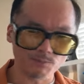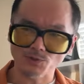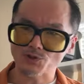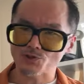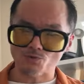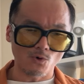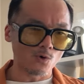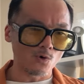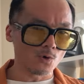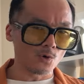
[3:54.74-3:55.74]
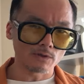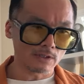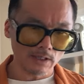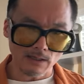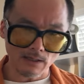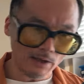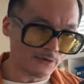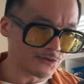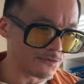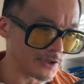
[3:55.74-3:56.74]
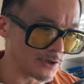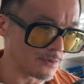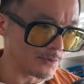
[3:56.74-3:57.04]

scroll on this video